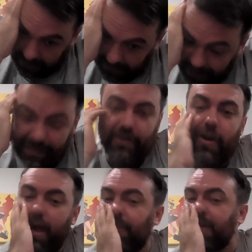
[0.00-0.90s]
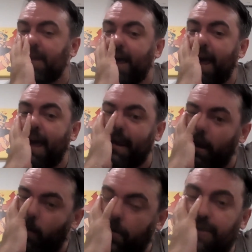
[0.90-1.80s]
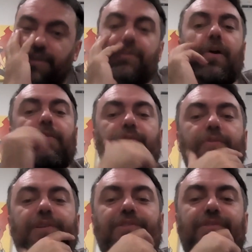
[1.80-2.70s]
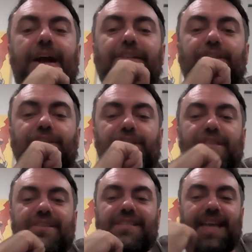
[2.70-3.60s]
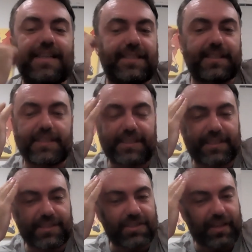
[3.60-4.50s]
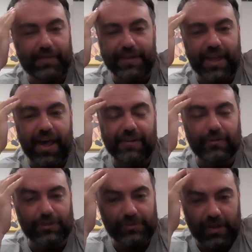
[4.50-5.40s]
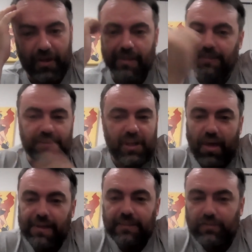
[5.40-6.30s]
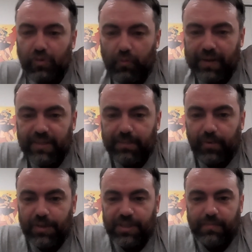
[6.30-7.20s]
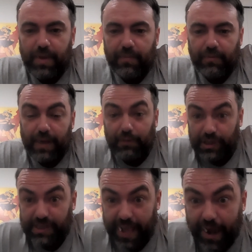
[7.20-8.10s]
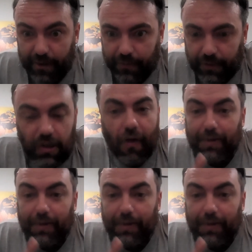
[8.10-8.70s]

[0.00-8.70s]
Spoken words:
I see her every day, and I watch her do interactions and the sassiness and stuff like that, or the way she bosses people. Everyone's scared of her.